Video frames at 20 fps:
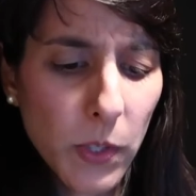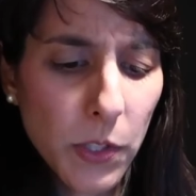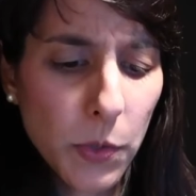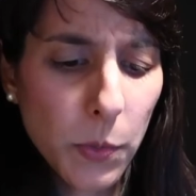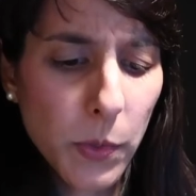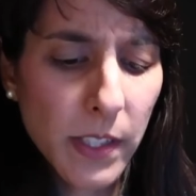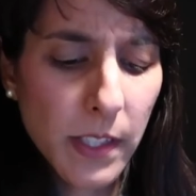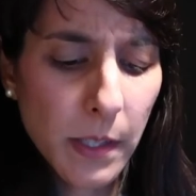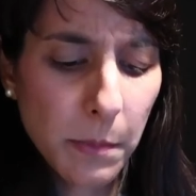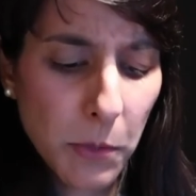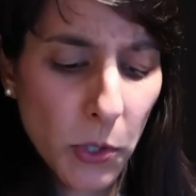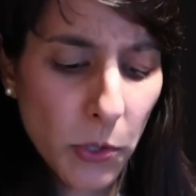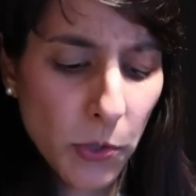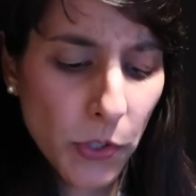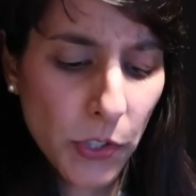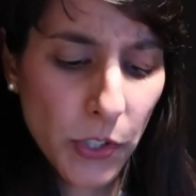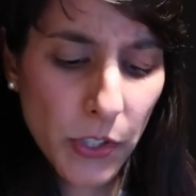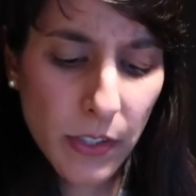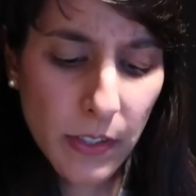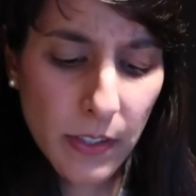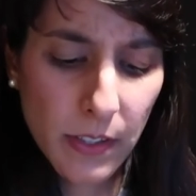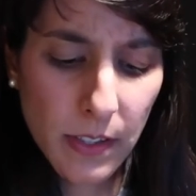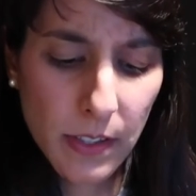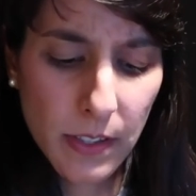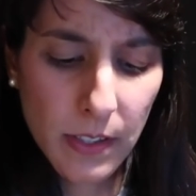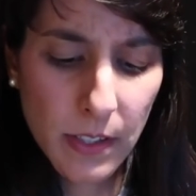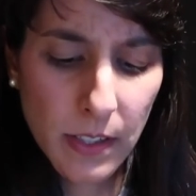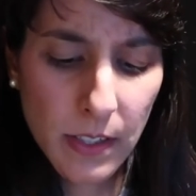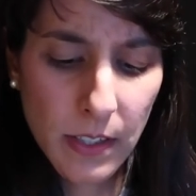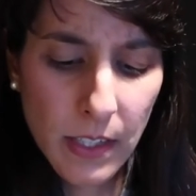which was
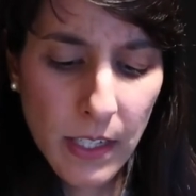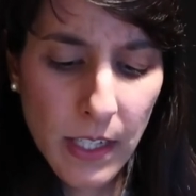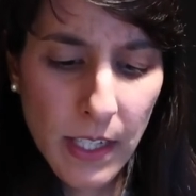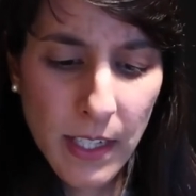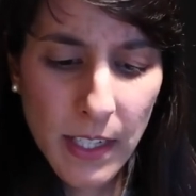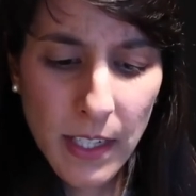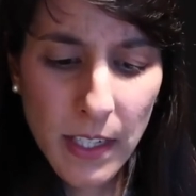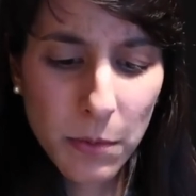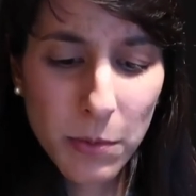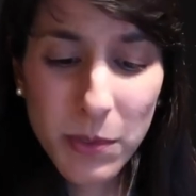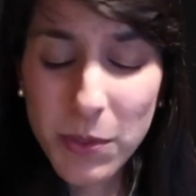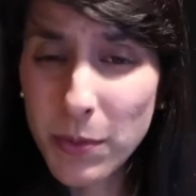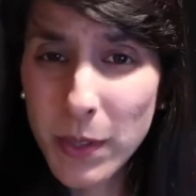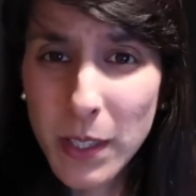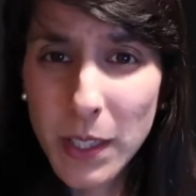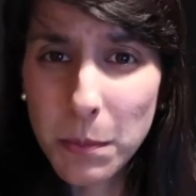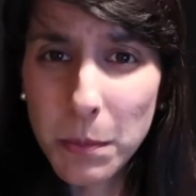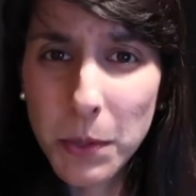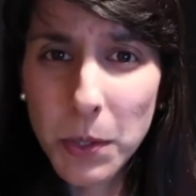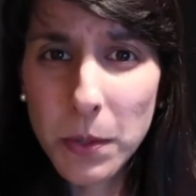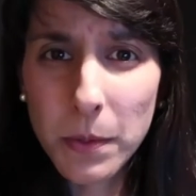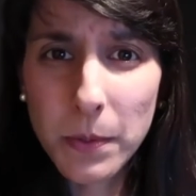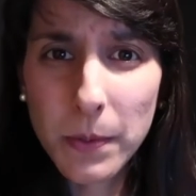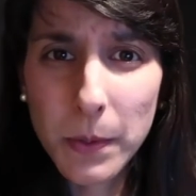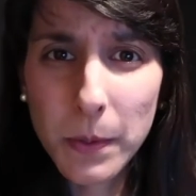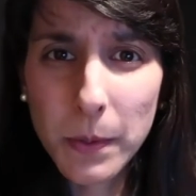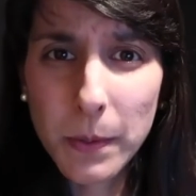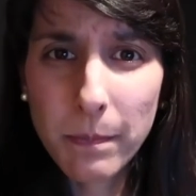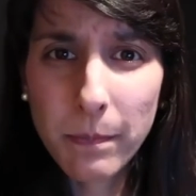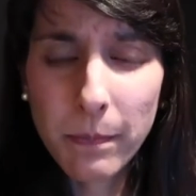emotions, and it was really
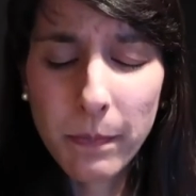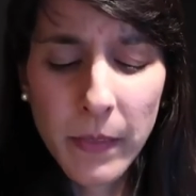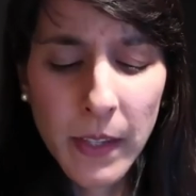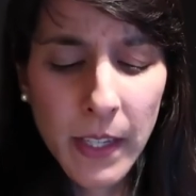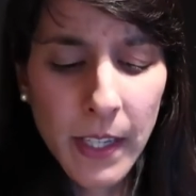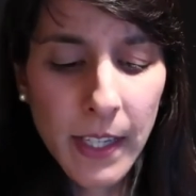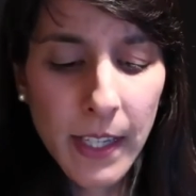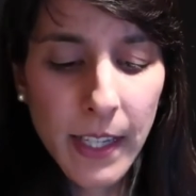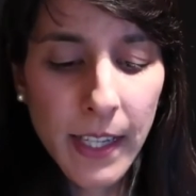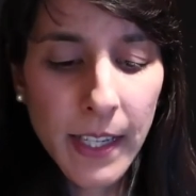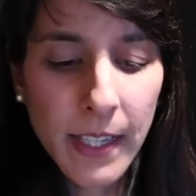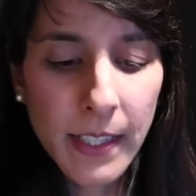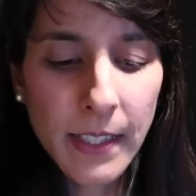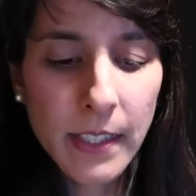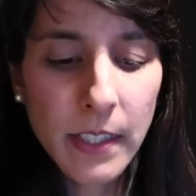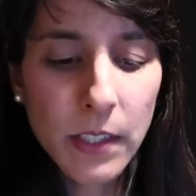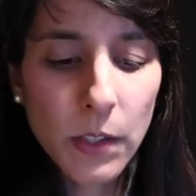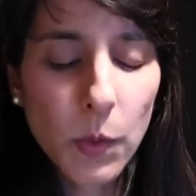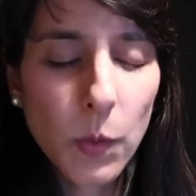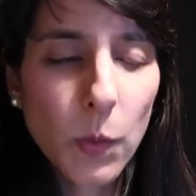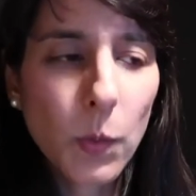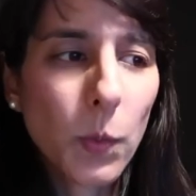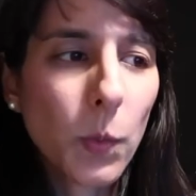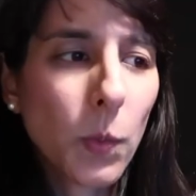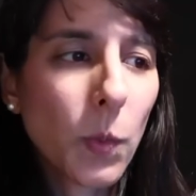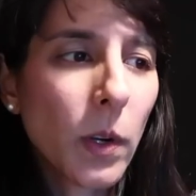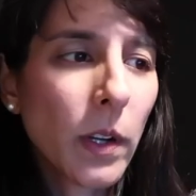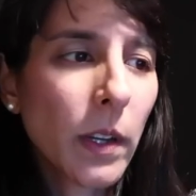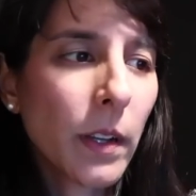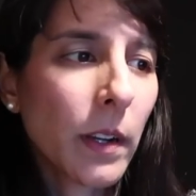beautiful. And
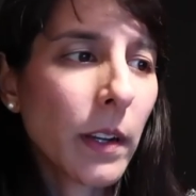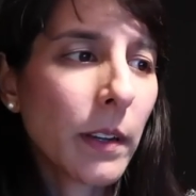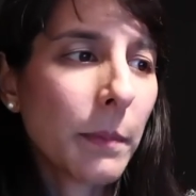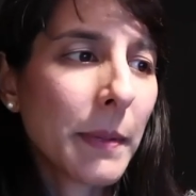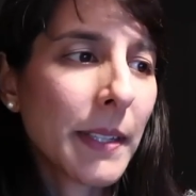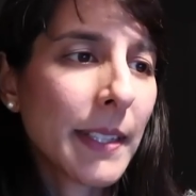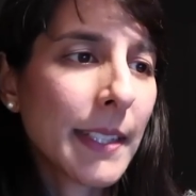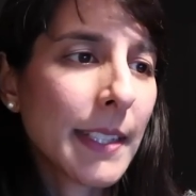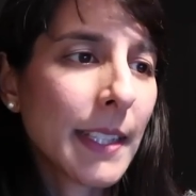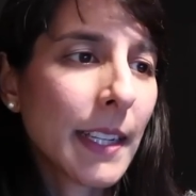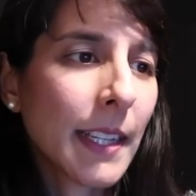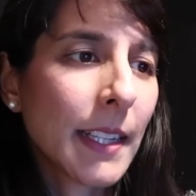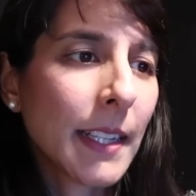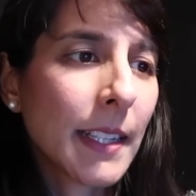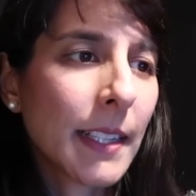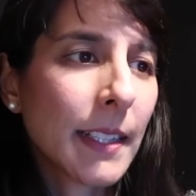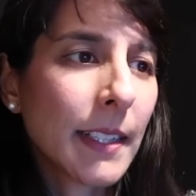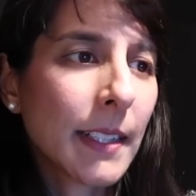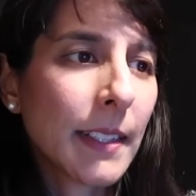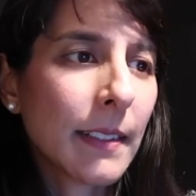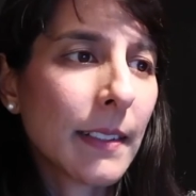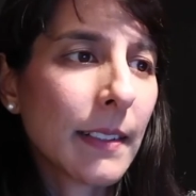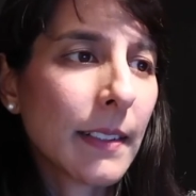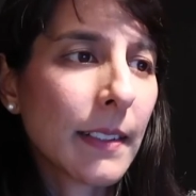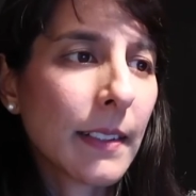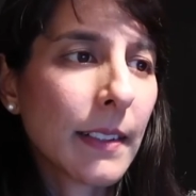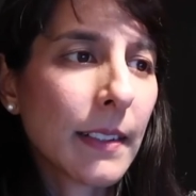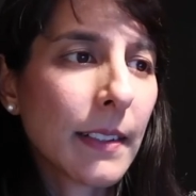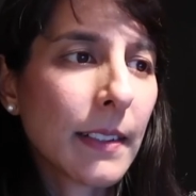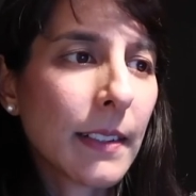what I've been saying
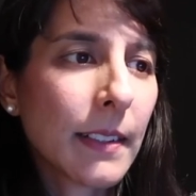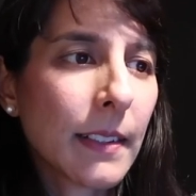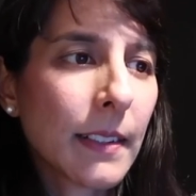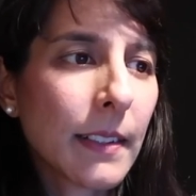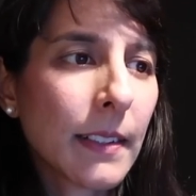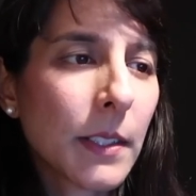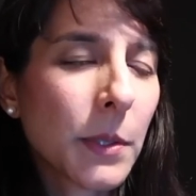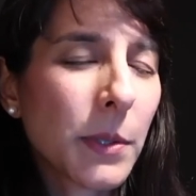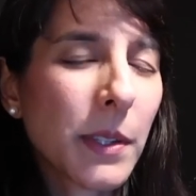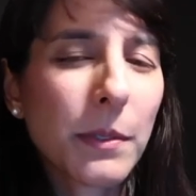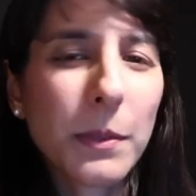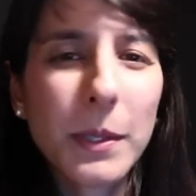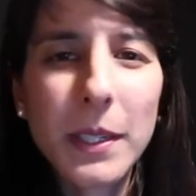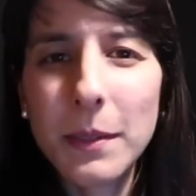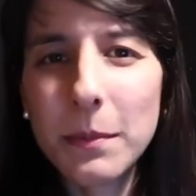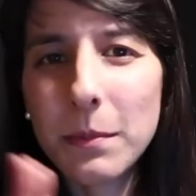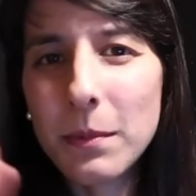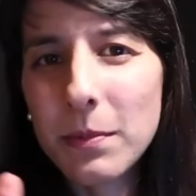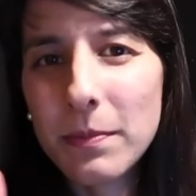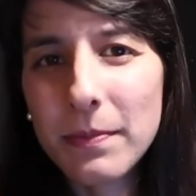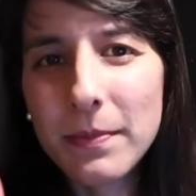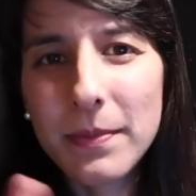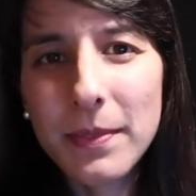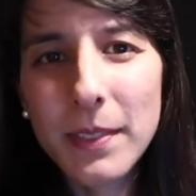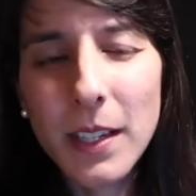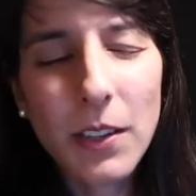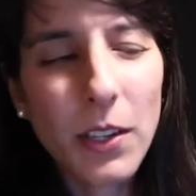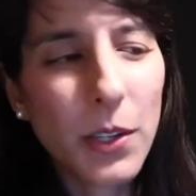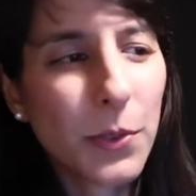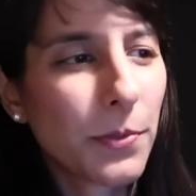to everyone,
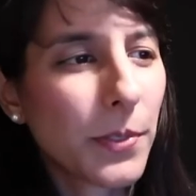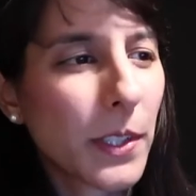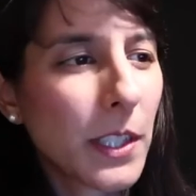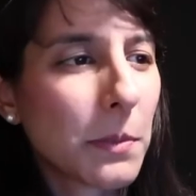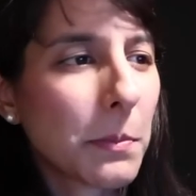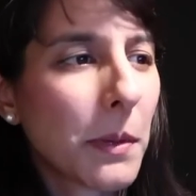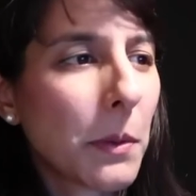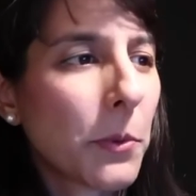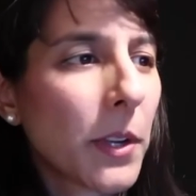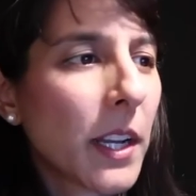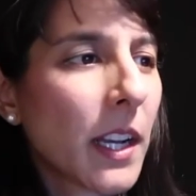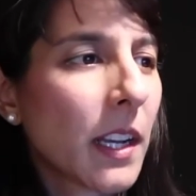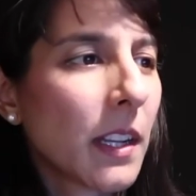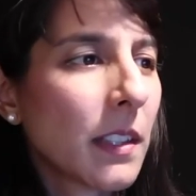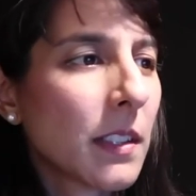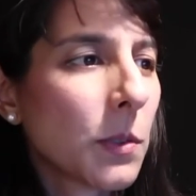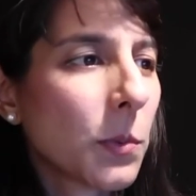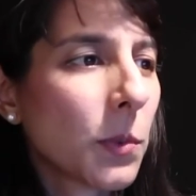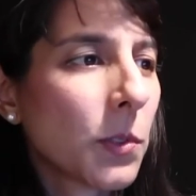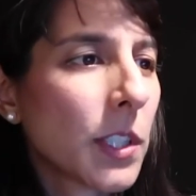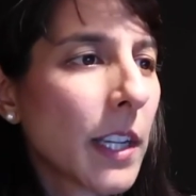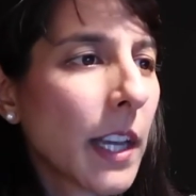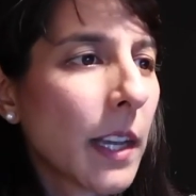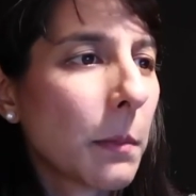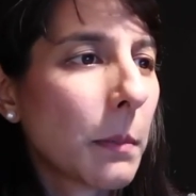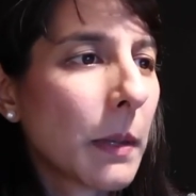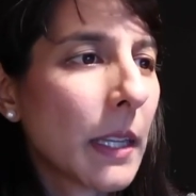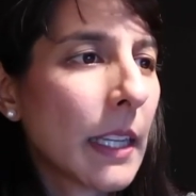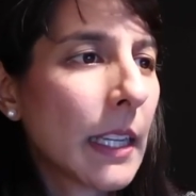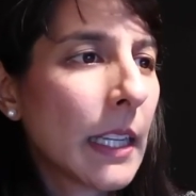I got a fresh memory card, so we'll chat a
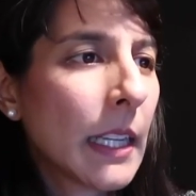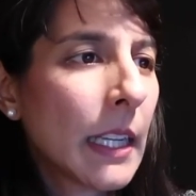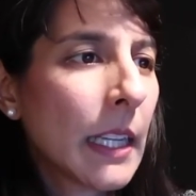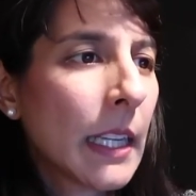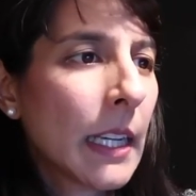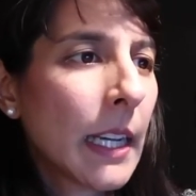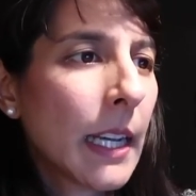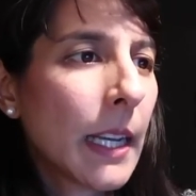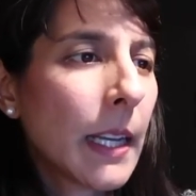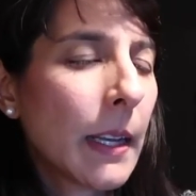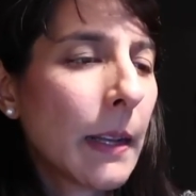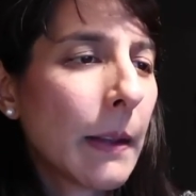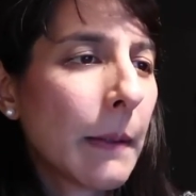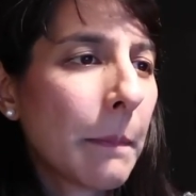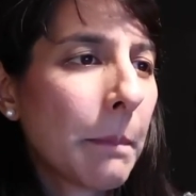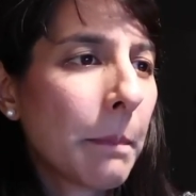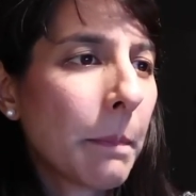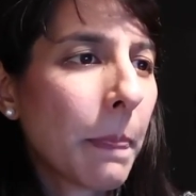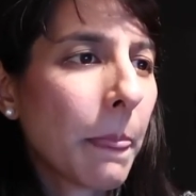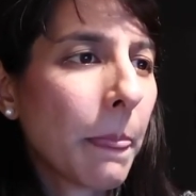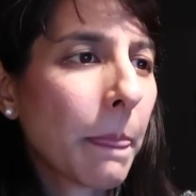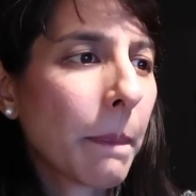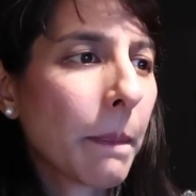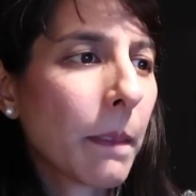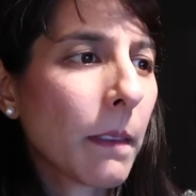bit. Um,